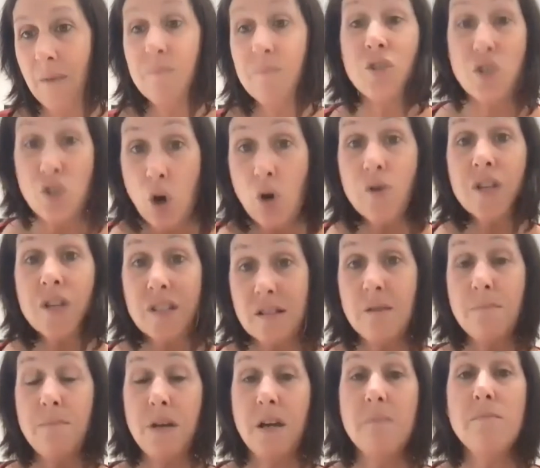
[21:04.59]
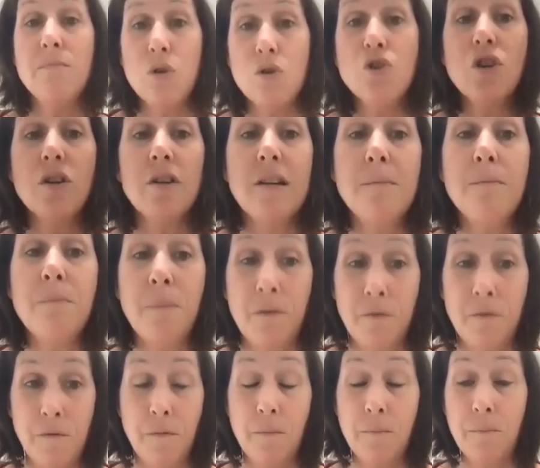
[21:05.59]
So this can be a mutually
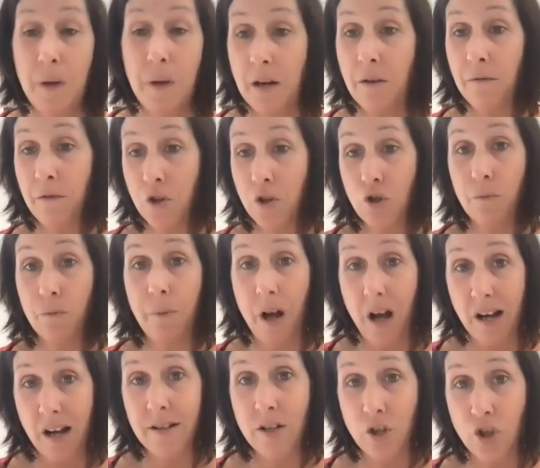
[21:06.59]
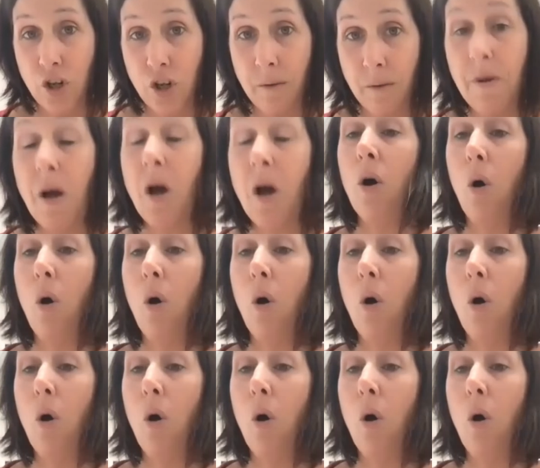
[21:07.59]
beneficial partnership,